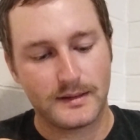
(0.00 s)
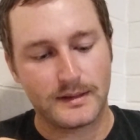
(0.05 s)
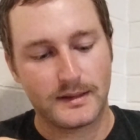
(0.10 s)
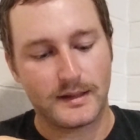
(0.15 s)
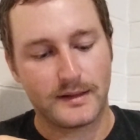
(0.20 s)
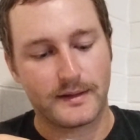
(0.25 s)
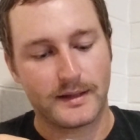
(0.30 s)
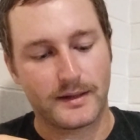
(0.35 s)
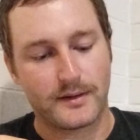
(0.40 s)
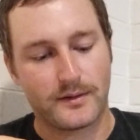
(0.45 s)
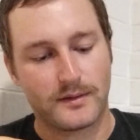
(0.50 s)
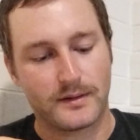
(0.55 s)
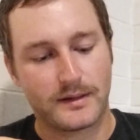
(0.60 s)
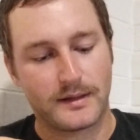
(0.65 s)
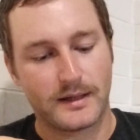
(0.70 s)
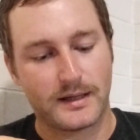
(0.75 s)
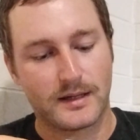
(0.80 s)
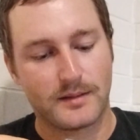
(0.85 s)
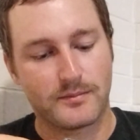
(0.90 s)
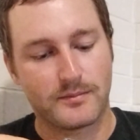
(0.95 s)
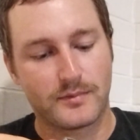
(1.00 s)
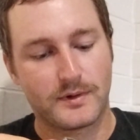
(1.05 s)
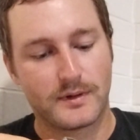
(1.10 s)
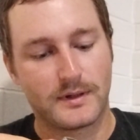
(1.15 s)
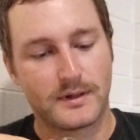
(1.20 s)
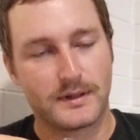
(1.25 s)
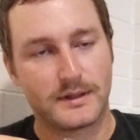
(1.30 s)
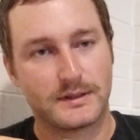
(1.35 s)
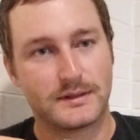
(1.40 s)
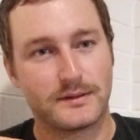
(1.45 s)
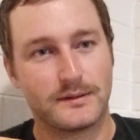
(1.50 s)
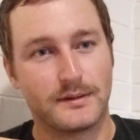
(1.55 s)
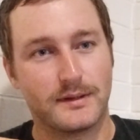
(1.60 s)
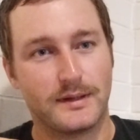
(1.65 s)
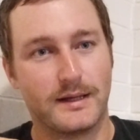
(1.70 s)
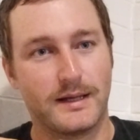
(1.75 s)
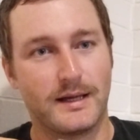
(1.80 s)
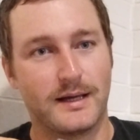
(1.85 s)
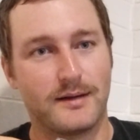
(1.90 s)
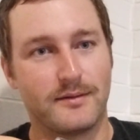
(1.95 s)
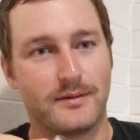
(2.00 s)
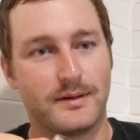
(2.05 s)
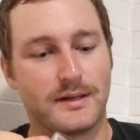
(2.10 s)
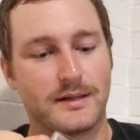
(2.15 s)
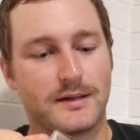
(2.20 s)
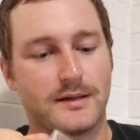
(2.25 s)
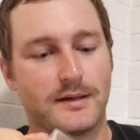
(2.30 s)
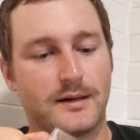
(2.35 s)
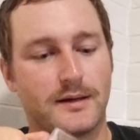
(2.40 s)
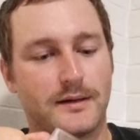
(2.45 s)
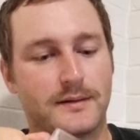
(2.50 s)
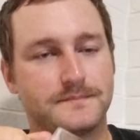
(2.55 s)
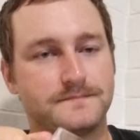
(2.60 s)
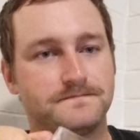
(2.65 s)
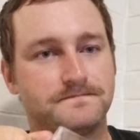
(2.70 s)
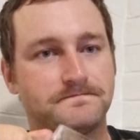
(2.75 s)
Get that on camera. There we go.